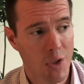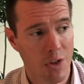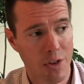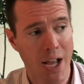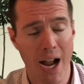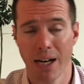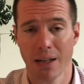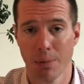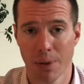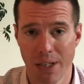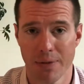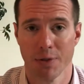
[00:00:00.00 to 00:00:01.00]
you're not going to
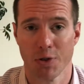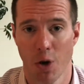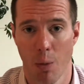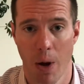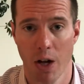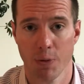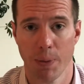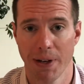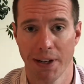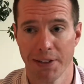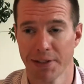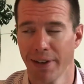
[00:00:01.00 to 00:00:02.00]
believe it so much
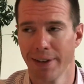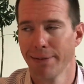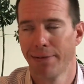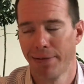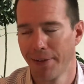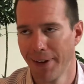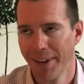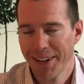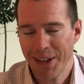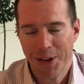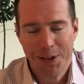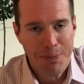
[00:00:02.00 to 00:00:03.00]
because,
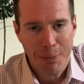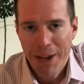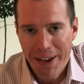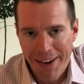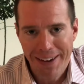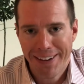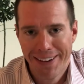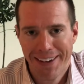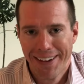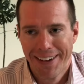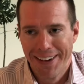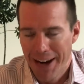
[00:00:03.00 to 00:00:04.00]
it's me
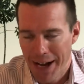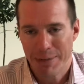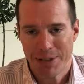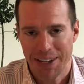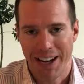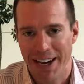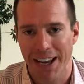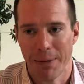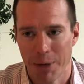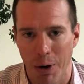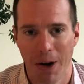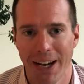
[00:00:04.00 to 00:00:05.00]
and I'm saying
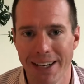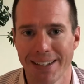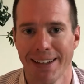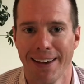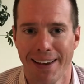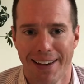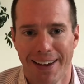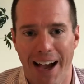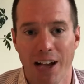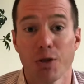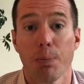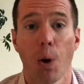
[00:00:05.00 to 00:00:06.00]
I'm great,
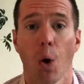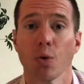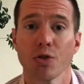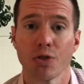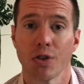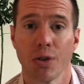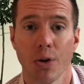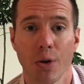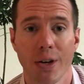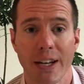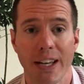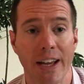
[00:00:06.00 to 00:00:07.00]
as opposed to
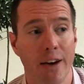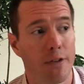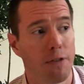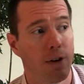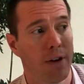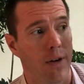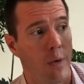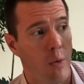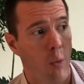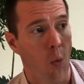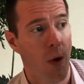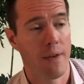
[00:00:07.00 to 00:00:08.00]
if
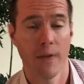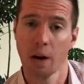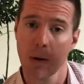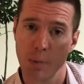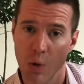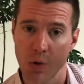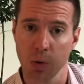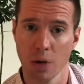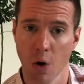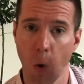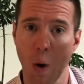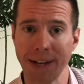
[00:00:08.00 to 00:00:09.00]
one of our mutual
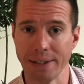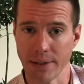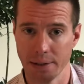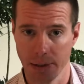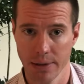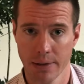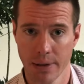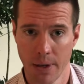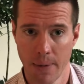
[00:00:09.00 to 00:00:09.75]
acquaintances